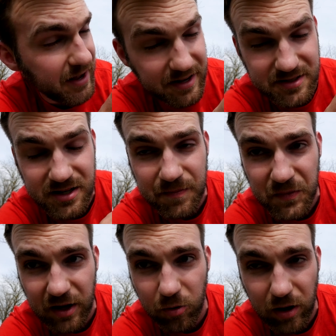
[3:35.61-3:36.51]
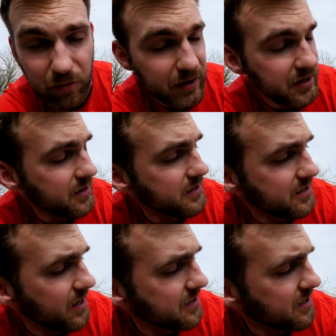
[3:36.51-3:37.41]
as Huawei
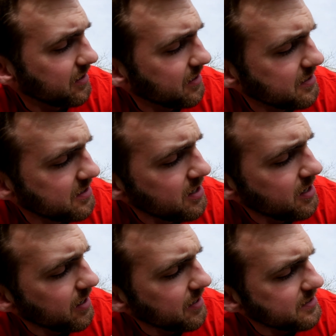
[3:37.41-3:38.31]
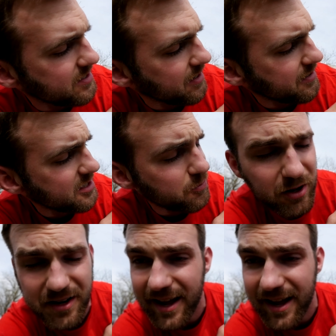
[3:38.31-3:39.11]
says, at least inside this one.